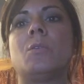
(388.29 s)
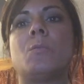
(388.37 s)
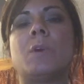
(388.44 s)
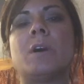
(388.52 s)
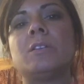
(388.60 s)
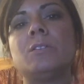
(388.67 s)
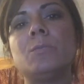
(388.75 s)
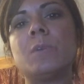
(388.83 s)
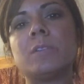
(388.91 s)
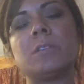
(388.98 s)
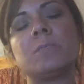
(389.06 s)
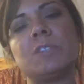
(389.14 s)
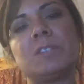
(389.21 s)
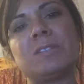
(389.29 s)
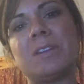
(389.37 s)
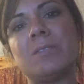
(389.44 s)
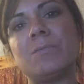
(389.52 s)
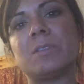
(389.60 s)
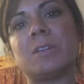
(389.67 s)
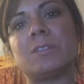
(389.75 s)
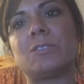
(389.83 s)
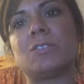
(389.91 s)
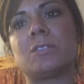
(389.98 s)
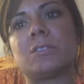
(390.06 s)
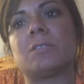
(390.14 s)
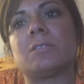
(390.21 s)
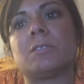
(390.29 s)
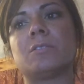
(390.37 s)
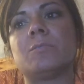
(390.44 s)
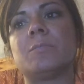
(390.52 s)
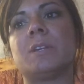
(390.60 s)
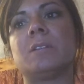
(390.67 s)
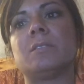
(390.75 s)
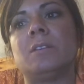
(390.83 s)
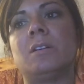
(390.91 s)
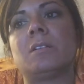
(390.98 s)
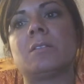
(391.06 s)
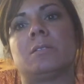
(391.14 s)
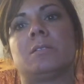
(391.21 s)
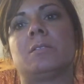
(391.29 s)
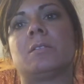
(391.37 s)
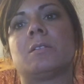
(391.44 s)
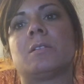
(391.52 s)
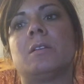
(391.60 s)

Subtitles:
why you want them to stay with us just a little bit longer,